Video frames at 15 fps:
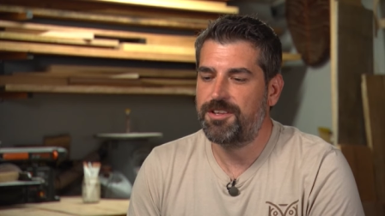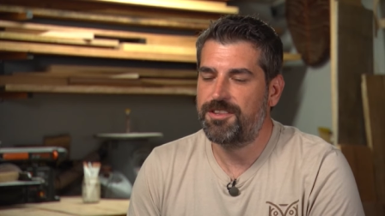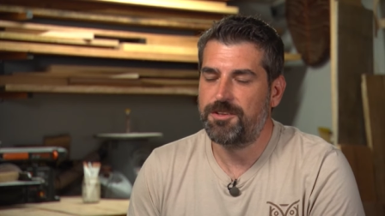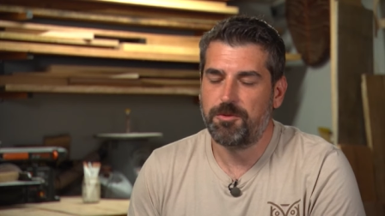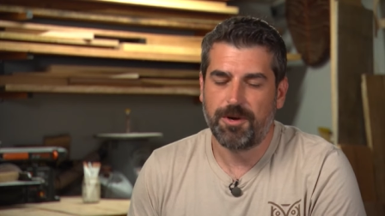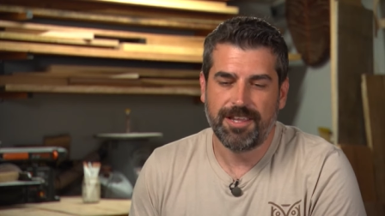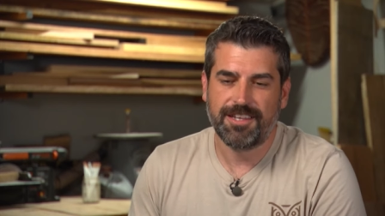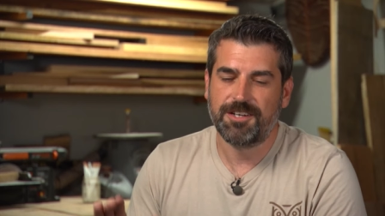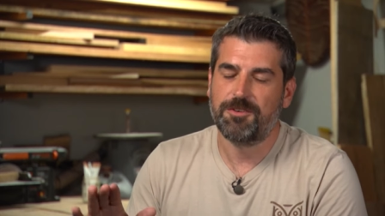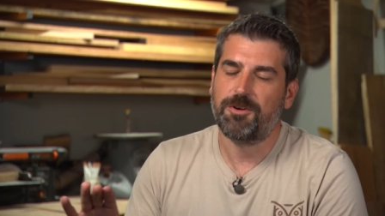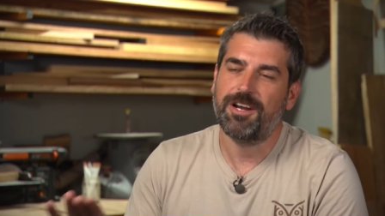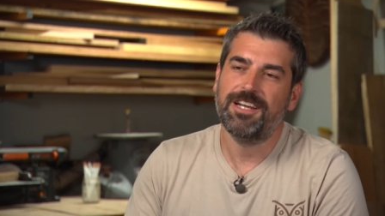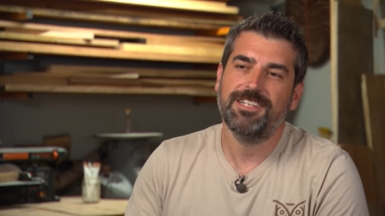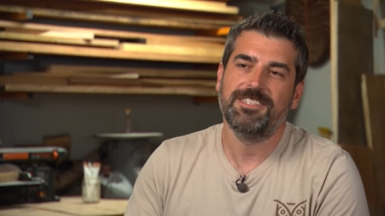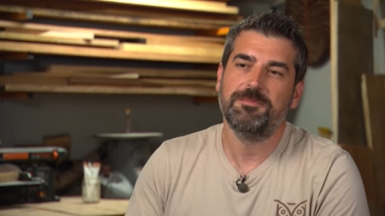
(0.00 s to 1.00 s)
of the way the
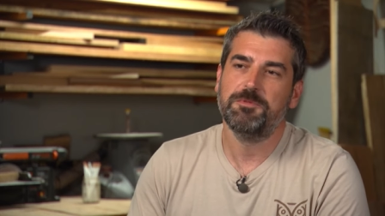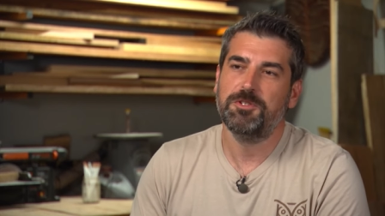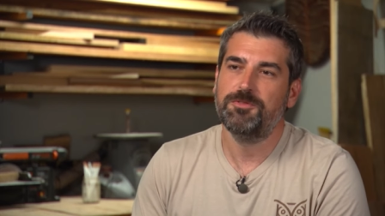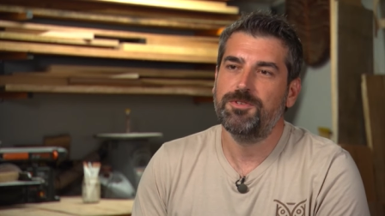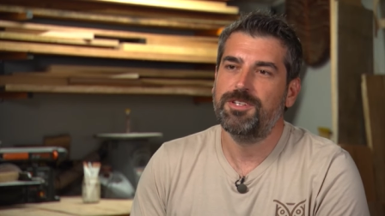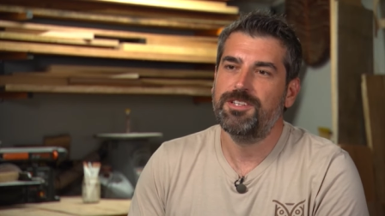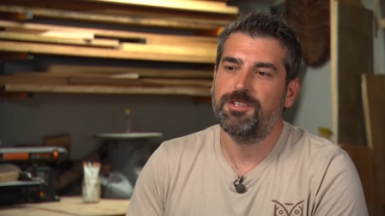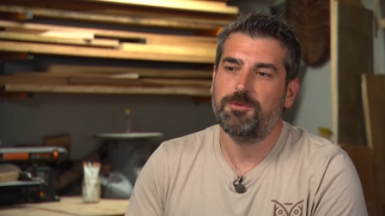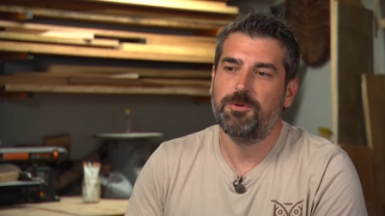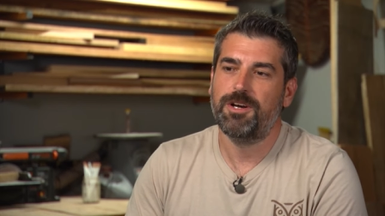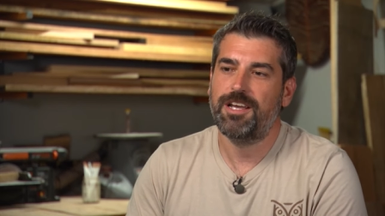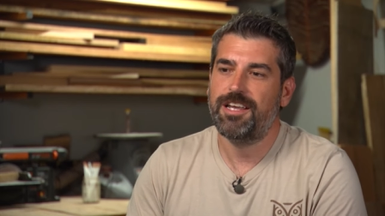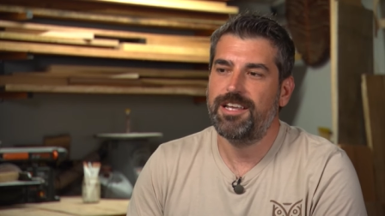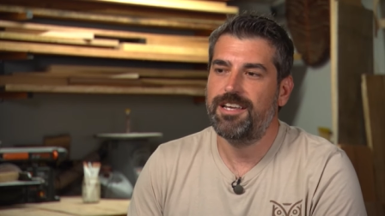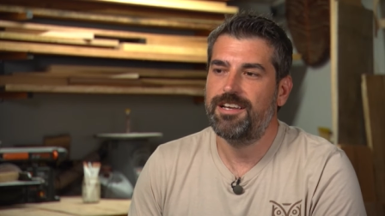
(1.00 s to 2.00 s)
grain's moving, the
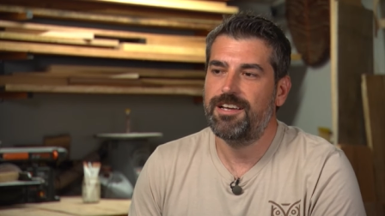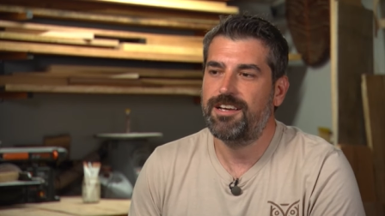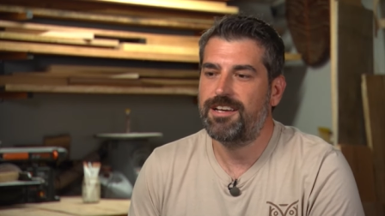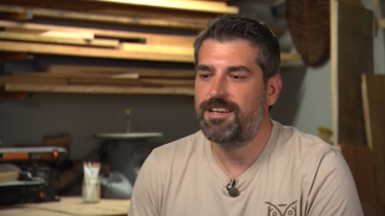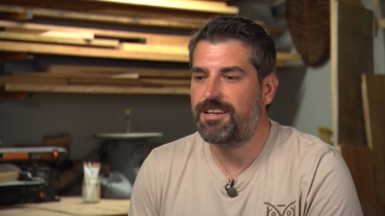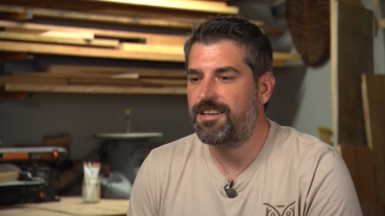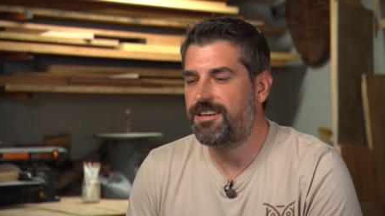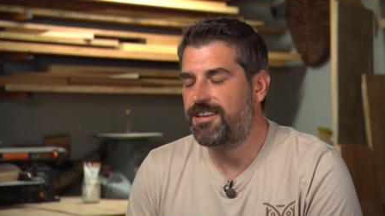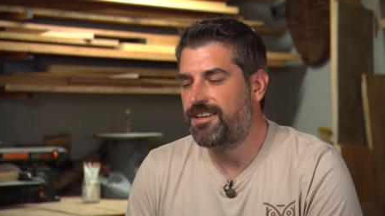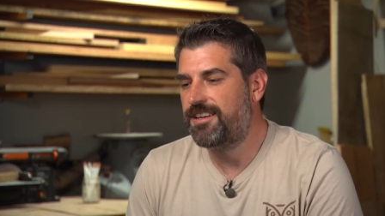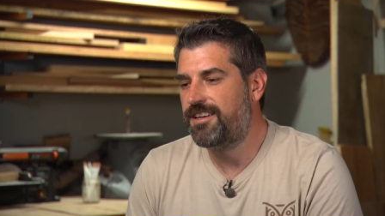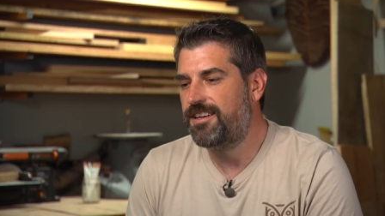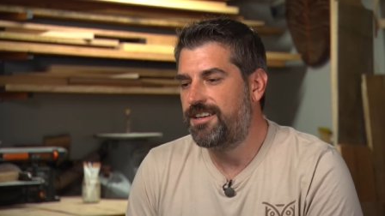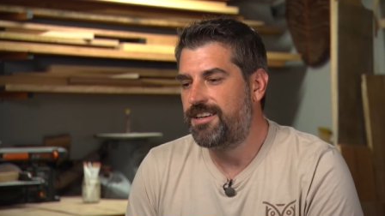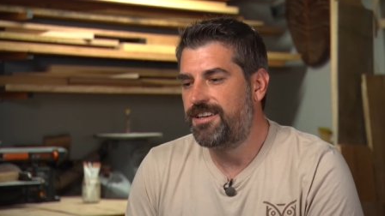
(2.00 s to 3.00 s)
way you
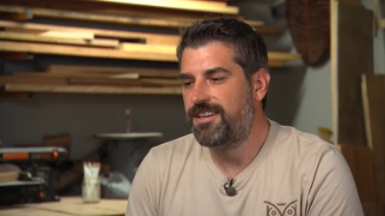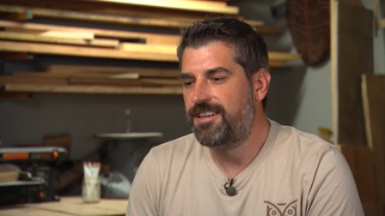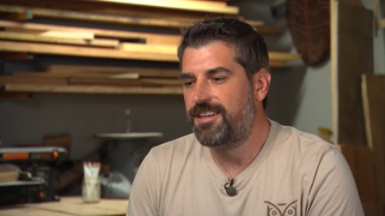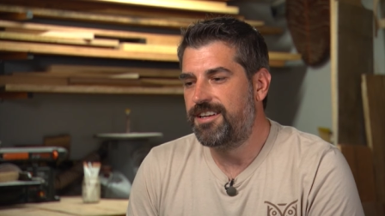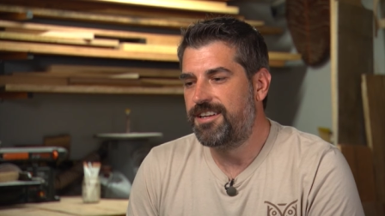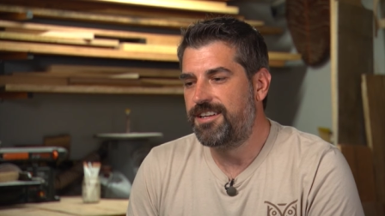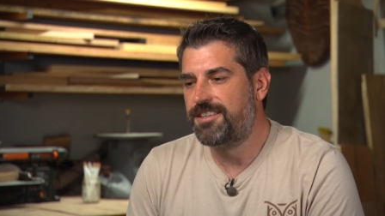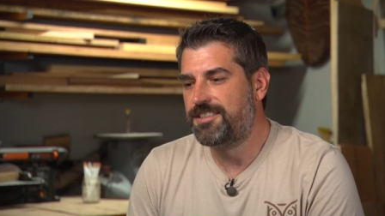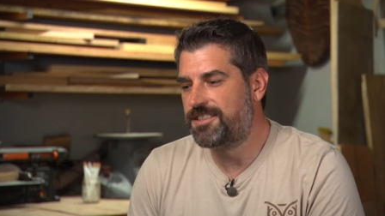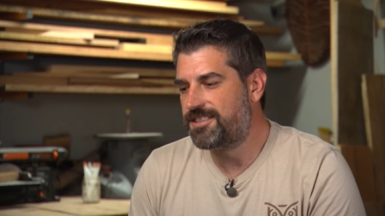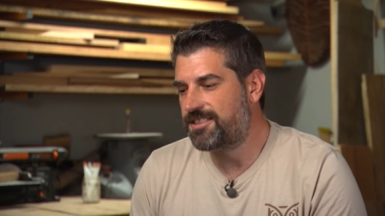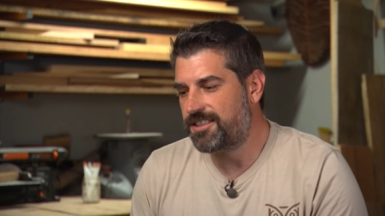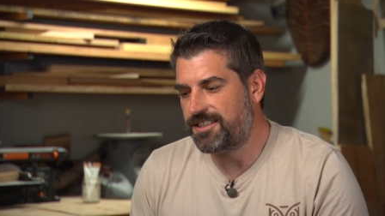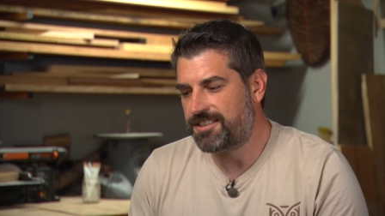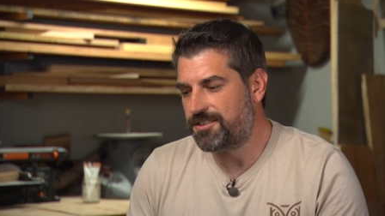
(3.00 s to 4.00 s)

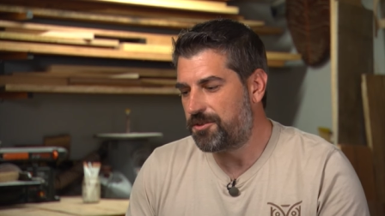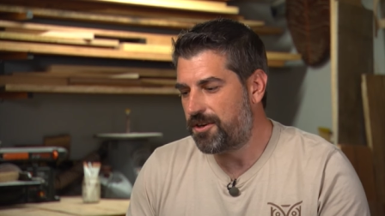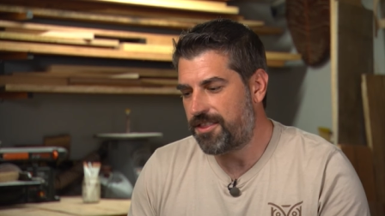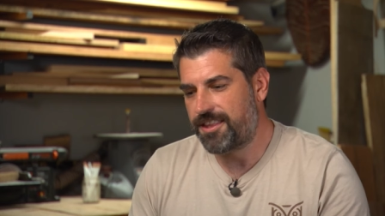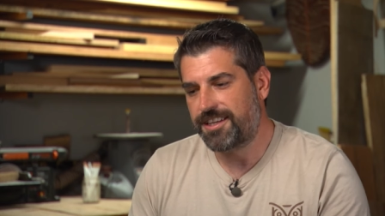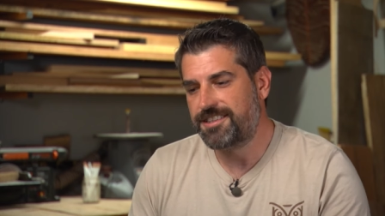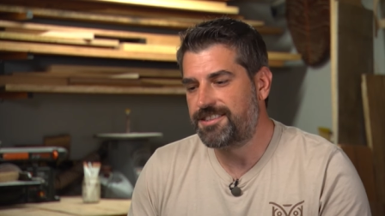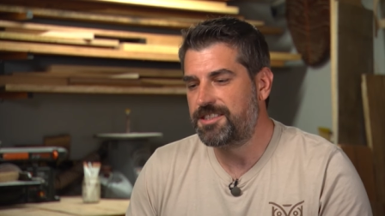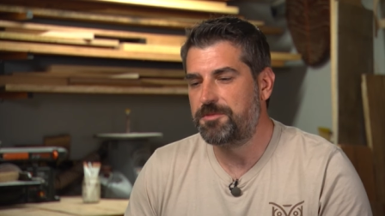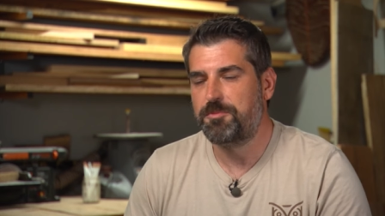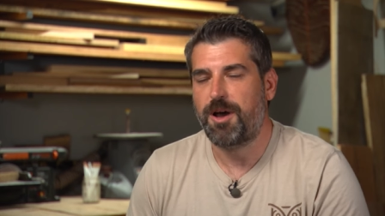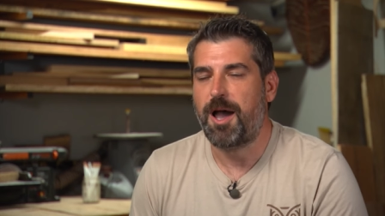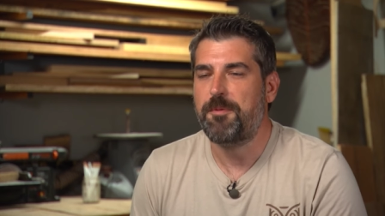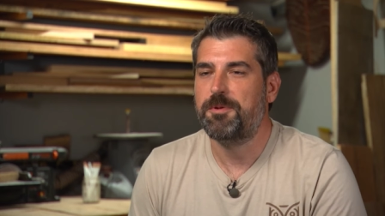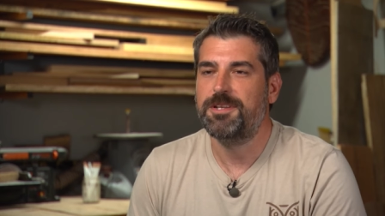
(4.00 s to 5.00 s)
just, it's sort of things just
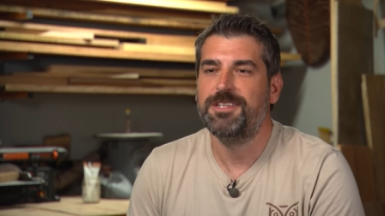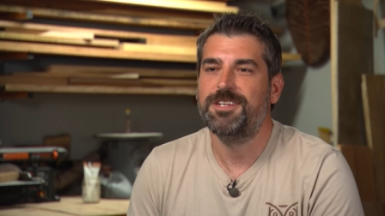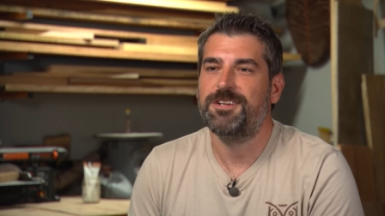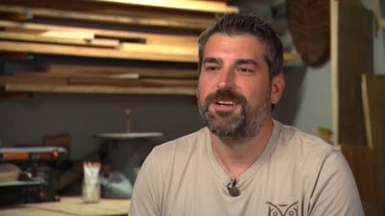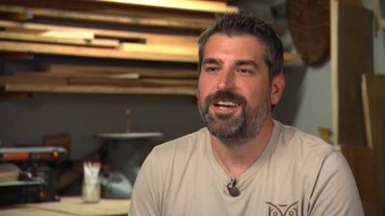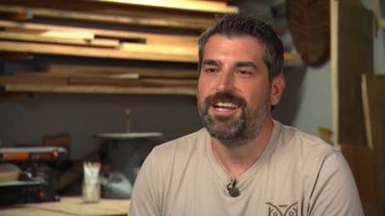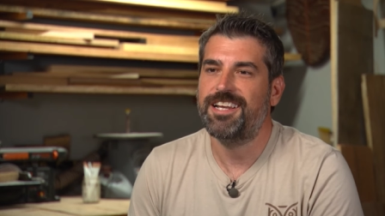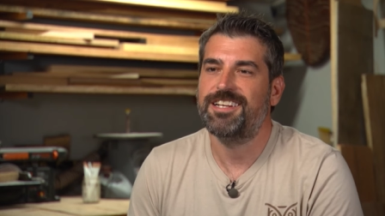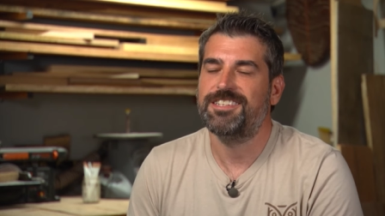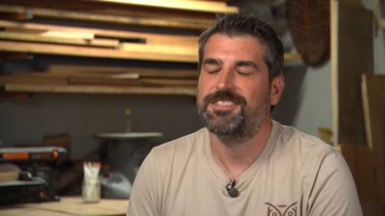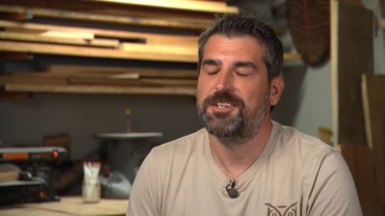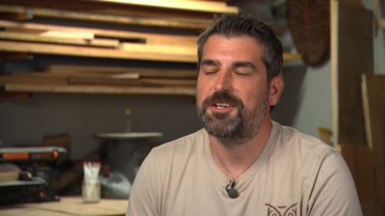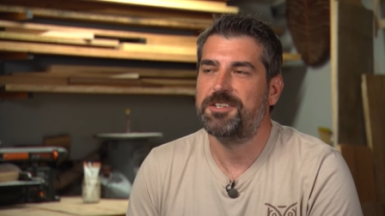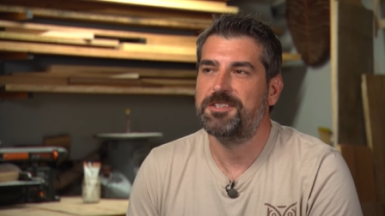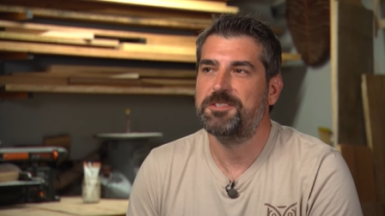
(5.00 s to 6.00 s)
pop into your head.
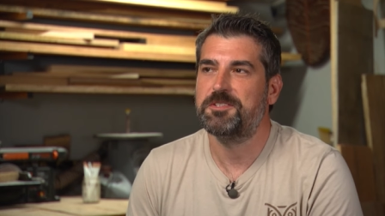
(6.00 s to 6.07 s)
It's hard to